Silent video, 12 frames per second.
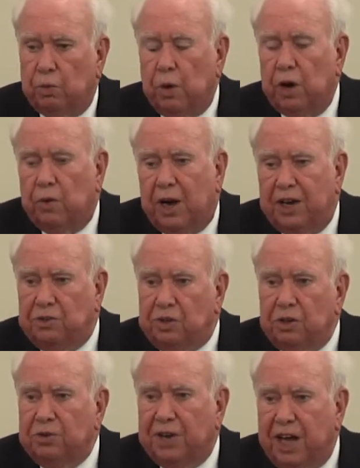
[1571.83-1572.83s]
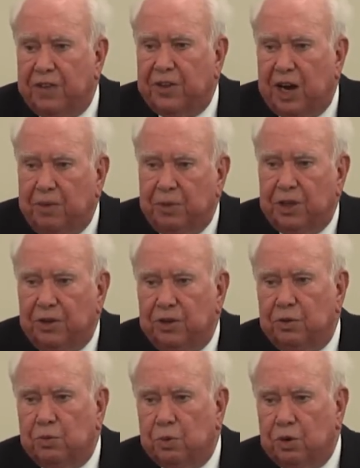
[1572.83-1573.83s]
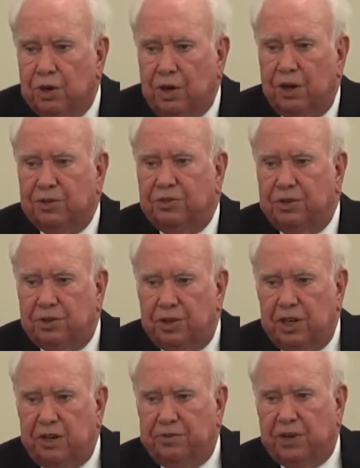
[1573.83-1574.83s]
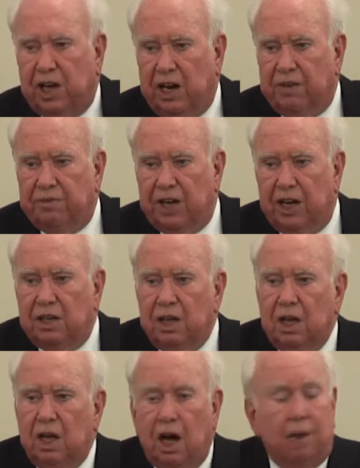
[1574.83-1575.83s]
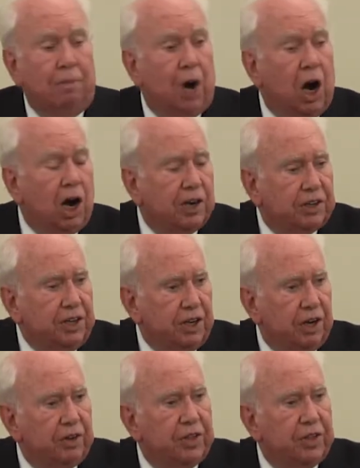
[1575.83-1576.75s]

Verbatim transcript: What do I do now that I'm in the new world to leave kind of a mark here